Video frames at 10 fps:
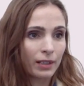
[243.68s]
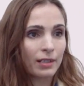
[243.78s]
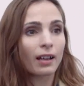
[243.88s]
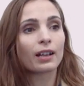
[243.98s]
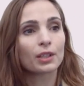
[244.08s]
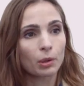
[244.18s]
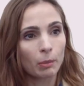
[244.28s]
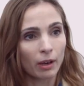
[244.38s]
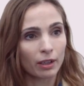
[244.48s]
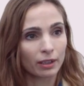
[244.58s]
side to
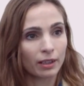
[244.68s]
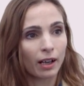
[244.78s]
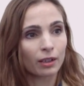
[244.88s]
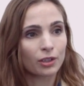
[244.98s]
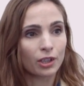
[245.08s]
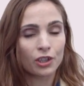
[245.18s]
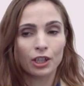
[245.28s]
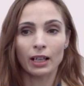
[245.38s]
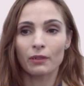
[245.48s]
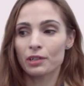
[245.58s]
American culture.
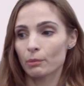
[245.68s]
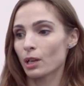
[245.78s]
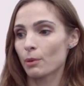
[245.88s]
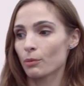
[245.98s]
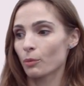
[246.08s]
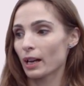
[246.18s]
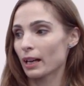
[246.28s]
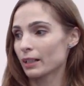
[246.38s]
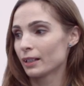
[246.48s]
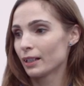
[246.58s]
She loves the moment
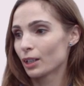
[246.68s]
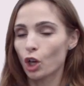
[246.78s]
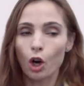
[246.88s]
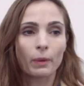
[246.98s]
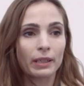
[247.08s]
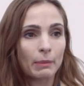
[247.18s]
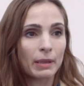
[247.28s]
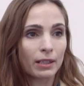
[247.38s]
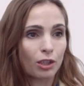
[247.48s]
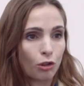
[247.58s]
where comedy
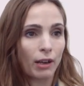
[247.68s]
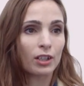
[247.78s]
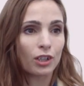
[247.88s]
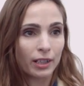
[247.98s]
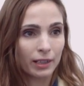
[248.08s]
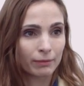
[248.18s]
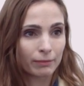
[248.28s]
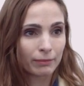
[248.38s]
meets tragedy.